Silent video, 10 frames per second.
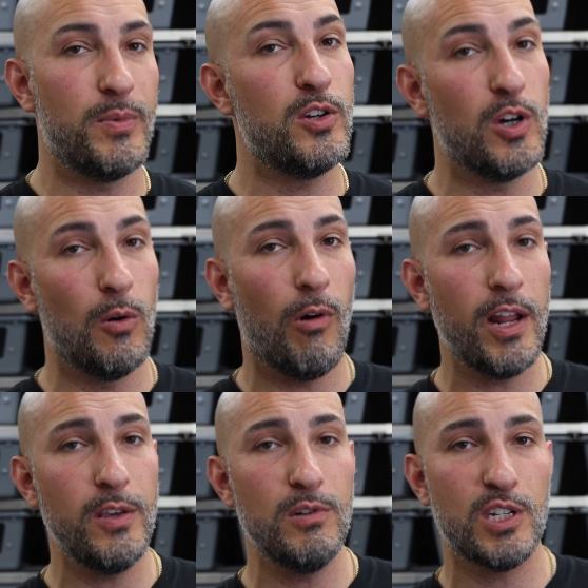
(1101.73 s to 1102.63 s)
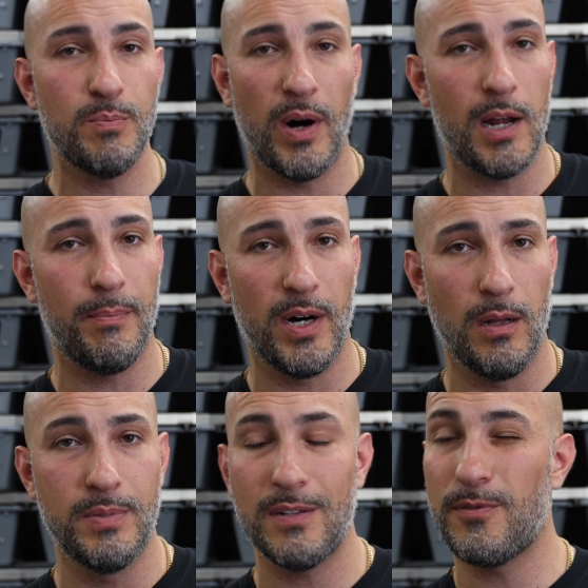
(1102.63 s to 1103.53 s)
You don't want to use spot
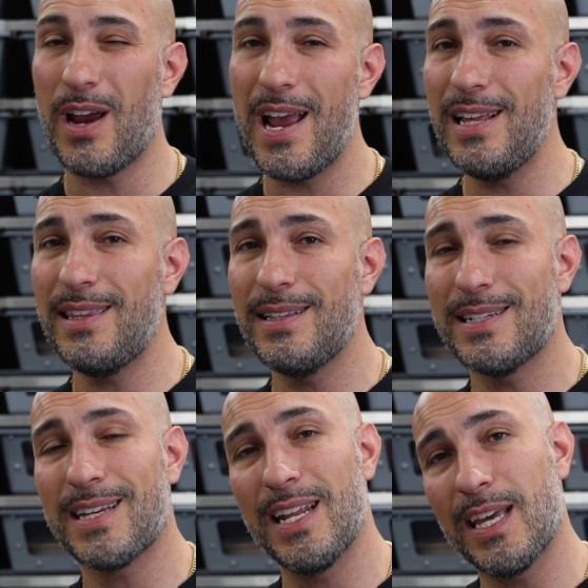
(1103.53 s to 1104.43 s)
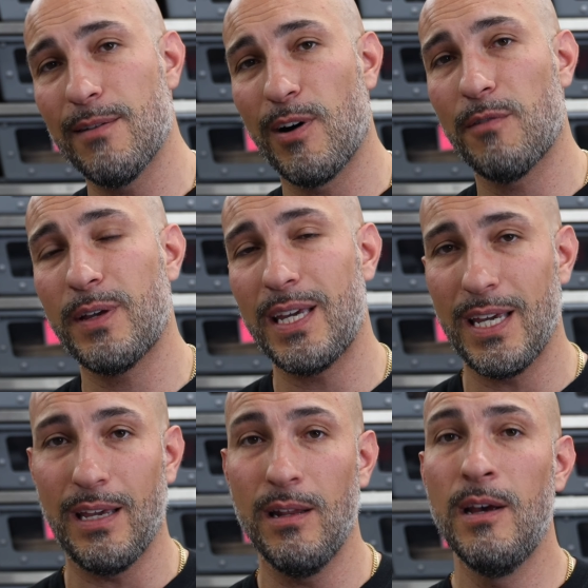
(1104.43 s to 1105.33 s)
bulbs for anything that's going to give off a
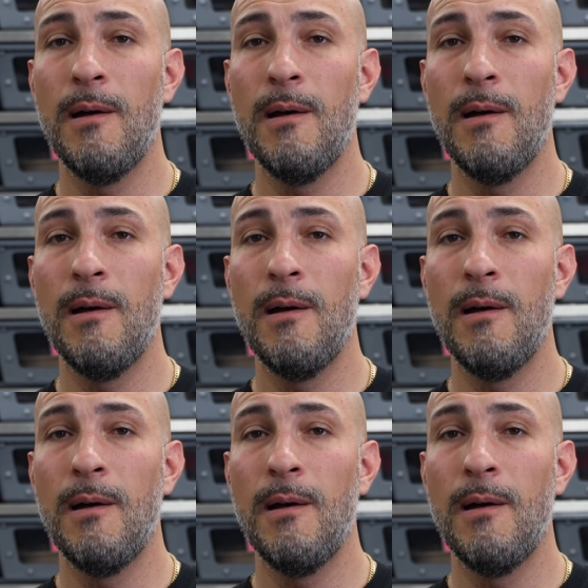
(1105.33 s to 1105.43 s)
heat.